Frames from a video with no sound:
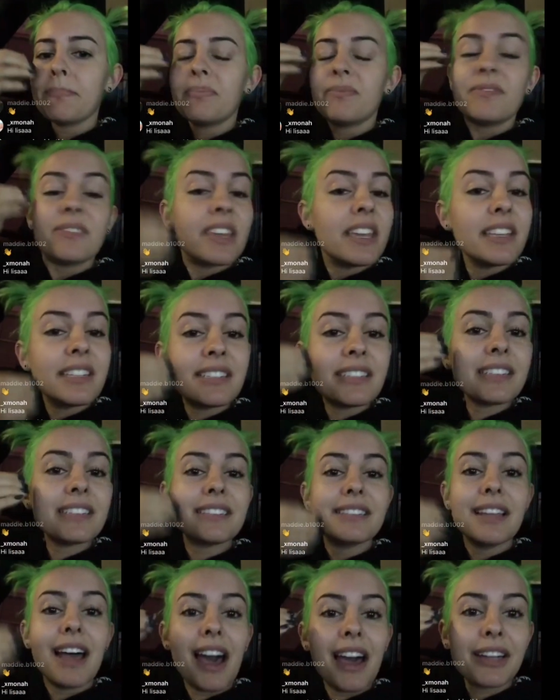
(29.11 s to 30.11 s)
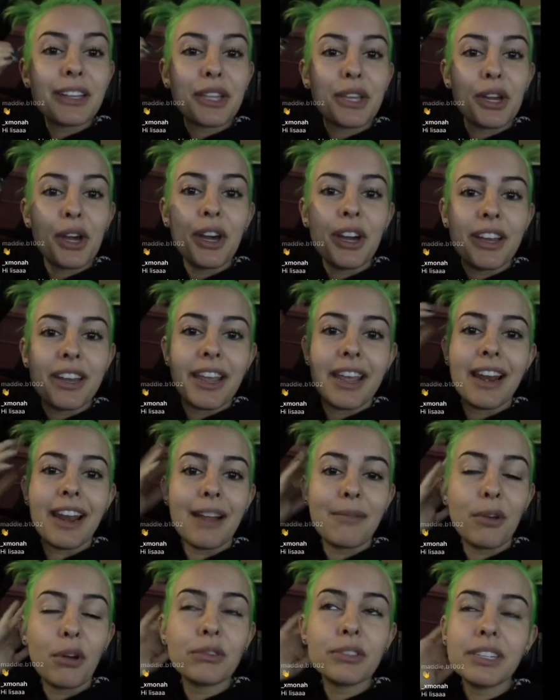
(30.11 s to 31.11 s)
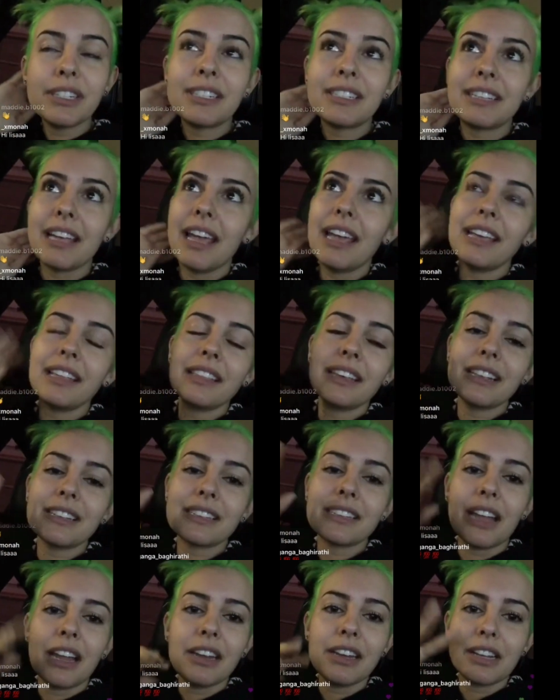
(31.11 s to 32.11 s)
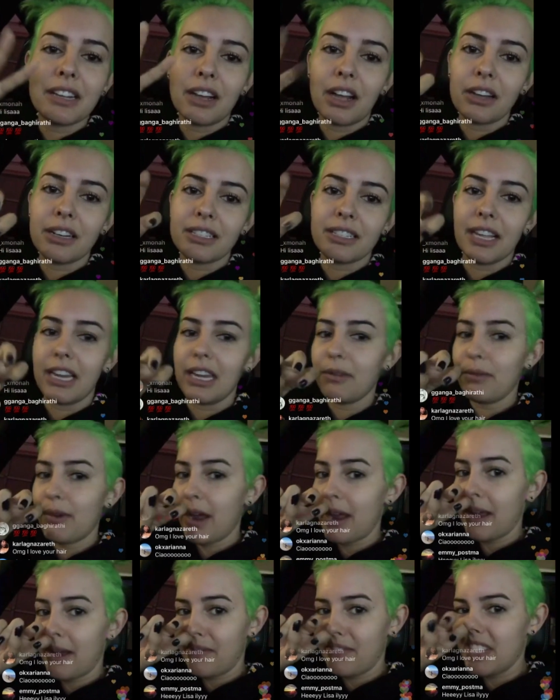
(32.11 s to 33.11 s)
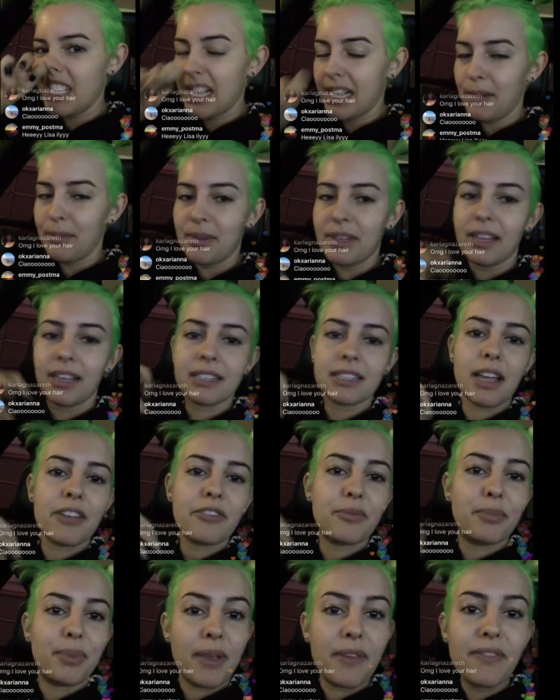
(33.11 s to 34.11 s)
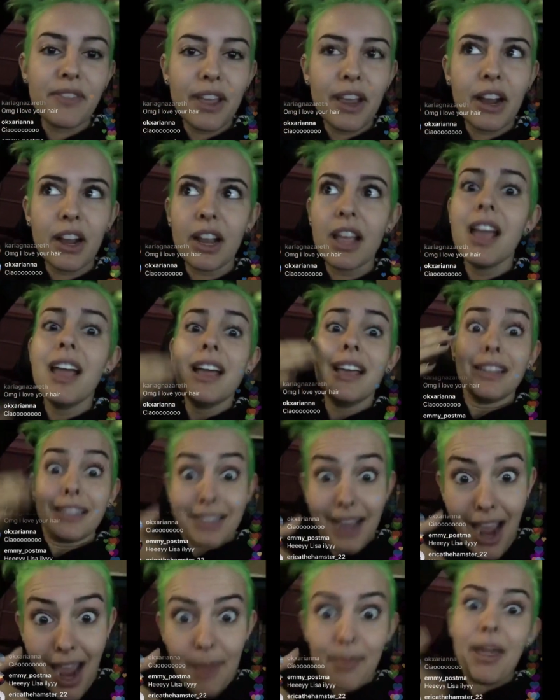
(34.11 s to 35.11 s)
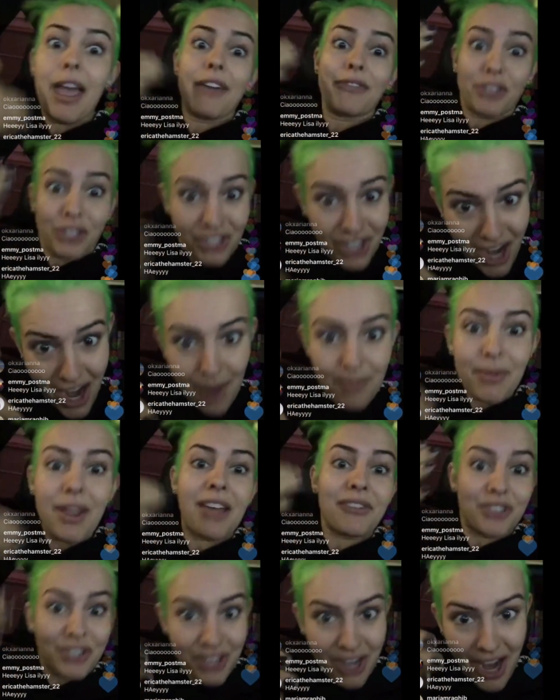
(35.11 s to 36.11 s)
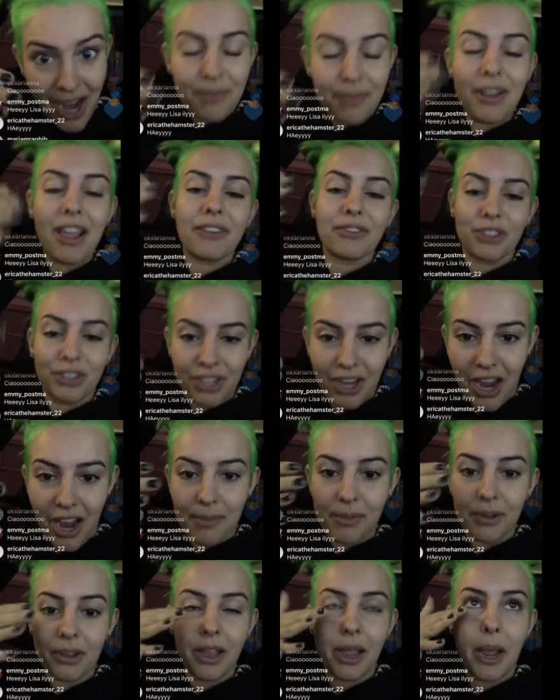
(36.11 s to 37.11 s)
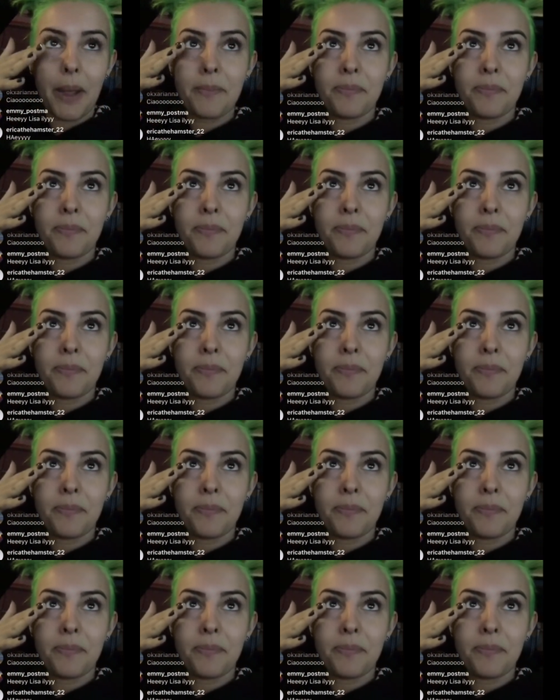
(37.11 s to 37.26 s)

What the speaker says: This is not good, and I'm only saying this not in a condescending way. I'm saying it because I've been there time after time after time after time, okay?